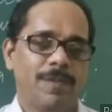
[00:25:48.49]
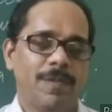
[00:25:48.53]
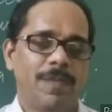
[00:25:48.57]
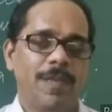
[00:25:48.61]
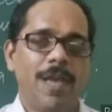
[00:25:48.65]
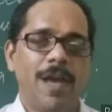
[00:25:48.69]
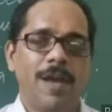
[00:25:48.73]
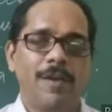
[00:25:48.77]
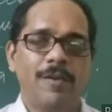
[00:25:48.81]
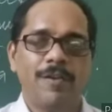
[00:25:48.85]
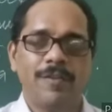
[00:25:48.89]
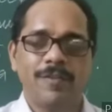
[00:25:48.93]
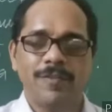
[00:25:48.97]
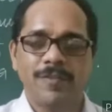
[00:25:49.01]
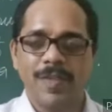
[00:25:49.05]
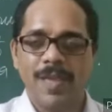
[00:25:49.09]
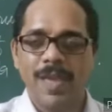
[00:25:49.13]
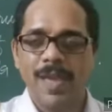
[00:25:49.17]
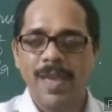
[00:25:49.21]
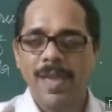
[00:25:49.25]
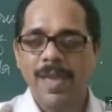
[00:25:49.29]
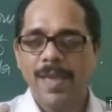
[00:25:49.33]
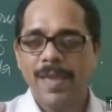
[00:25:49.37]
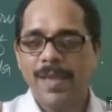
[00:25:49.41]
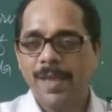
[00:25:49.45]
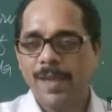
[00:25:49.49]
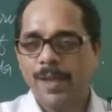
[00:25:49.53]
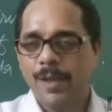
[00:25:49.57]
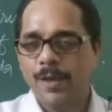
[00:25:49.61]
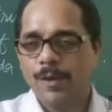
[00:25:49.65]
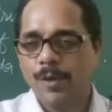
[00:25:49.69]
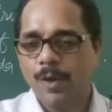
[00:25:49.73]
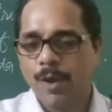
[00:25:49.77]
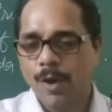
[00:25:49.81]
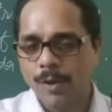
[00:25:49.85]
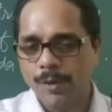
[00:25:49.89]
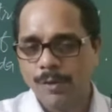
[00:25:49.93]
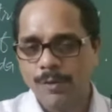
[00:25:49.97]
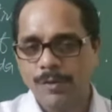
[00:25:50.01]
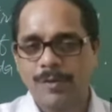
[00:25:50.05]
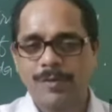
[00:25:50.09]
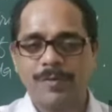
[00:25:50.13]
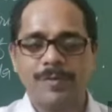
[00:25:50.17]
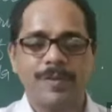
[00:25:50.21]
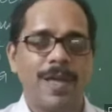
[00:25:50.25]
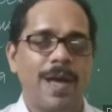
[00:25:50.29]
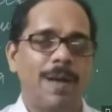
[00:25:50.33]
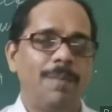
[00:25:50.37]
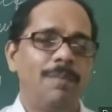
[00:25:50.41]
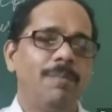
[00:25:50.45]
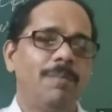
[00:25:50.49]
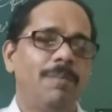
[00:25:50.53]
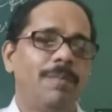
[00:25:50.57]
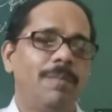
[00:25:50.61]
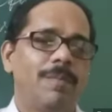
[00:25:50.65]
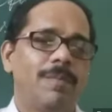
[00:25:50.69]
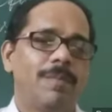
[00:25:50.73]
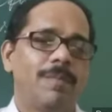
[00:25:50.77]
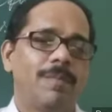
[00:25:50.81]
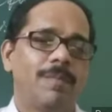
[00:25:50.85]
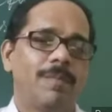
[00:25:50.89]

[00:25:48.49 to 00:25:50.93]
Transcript: You have to say no to some,